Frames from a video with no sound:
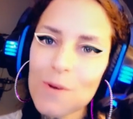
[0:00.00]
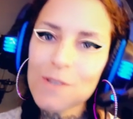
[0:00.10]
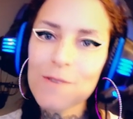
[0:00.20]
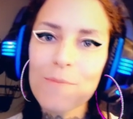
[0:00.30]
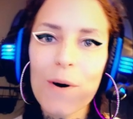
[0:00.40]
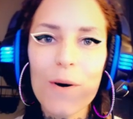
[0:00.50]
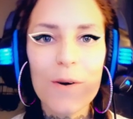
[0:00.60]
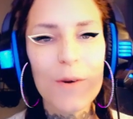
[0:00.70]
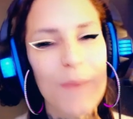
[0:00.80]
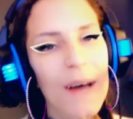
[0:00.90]
rules of
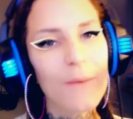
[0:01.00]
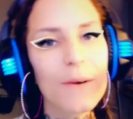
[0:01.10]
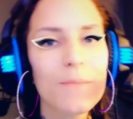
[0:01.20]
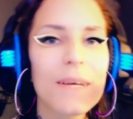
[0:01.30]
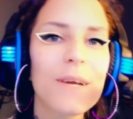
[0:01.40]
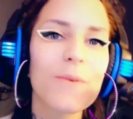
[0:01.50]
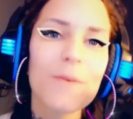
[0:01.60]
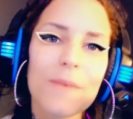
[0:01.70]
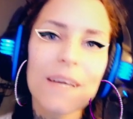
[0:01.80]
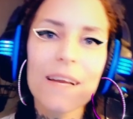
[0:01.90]
poker by
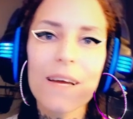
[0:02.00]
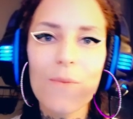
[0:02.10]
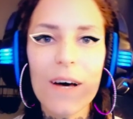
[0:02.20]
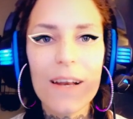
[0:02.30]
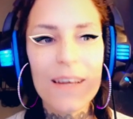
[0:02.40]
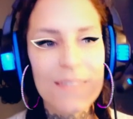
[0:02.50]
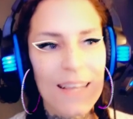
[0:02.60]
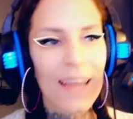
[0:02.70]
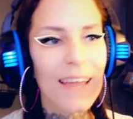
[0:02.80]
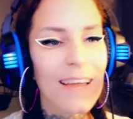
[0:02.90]
repeating what I
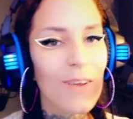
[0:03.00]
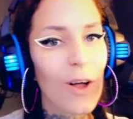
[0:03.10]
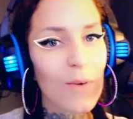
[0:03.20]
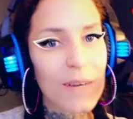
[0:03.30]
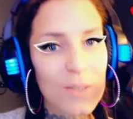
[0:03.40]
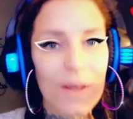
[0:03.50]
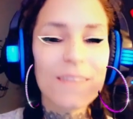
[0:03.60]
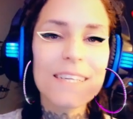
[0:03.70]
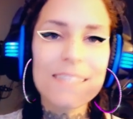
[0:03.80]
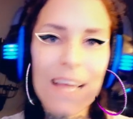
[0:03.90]
say. Clockwise
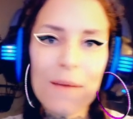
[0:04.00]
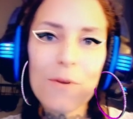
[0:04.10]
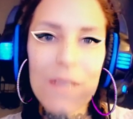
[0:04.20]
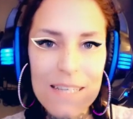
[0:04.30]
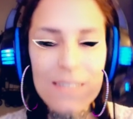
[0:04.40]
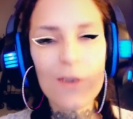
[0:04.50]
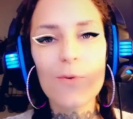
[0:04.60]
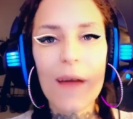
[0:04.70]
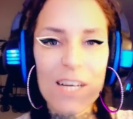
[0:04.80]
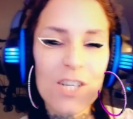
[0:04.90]
round the table is the
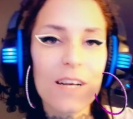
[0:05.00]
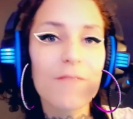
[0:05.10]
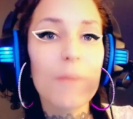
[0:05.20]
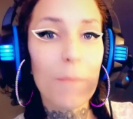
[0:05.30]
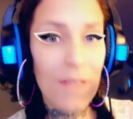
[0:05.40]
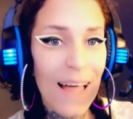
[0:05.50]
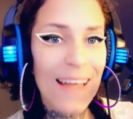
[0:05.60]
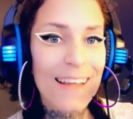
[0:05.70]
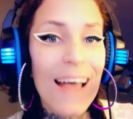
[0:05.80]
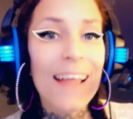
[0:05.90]
direction of the
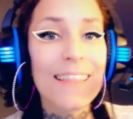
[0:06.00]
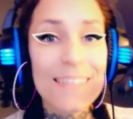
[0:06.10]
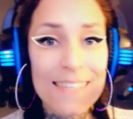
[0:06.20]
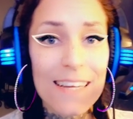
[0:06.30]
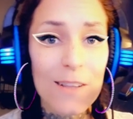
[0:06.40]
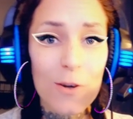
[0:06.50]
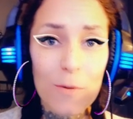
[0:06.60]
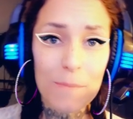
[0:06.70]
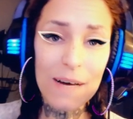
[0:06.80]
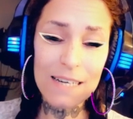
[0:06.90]
play. The dealer
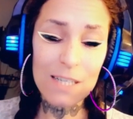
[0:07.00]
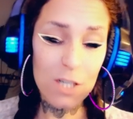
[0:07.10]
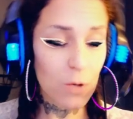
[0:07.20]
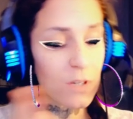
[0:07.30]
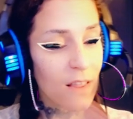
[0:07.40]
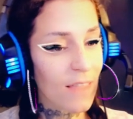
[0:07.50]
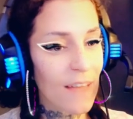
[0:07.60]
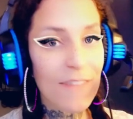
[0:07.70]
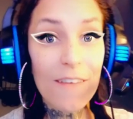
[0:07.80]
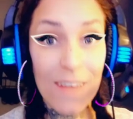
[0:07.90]
button 2 to the
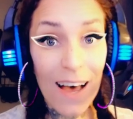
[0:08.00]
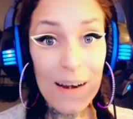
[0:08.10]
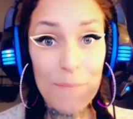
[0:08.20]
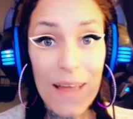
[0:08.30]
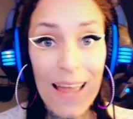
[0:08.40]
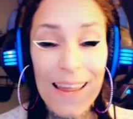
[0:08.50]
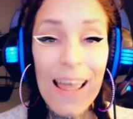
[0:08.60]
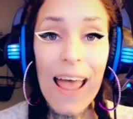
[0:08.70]
left, they've gotta pay.